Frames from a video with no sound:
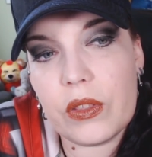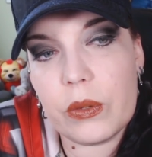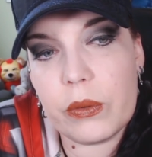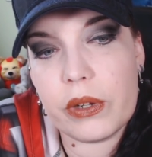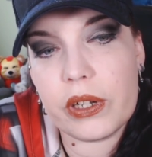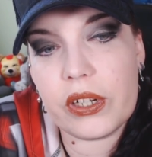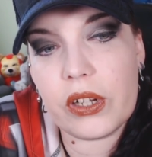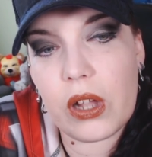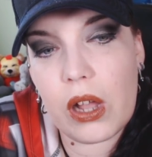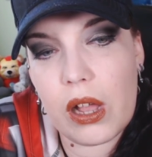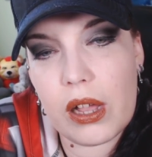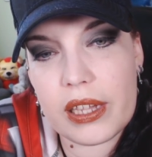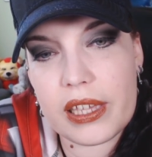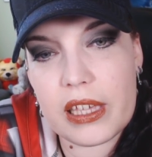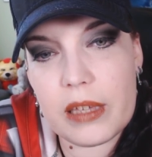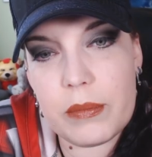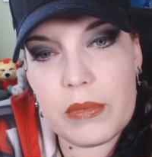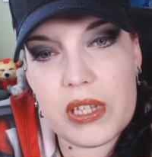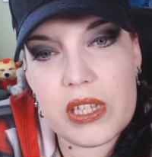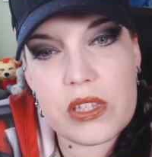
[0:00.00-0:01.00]
the word
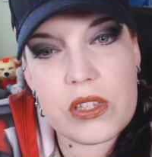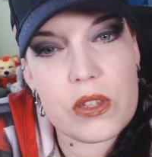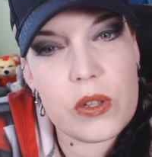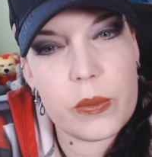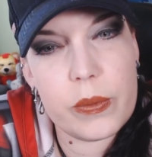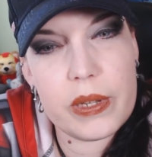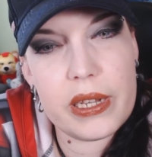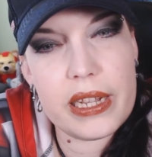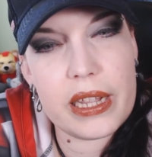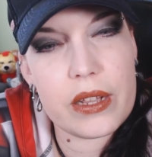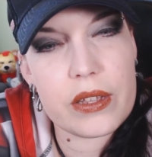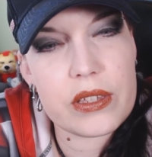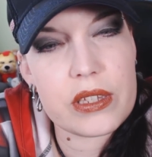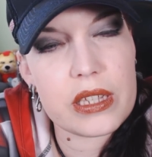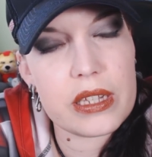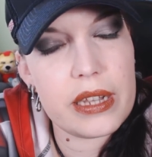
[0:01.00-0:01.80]
cocky means nobody else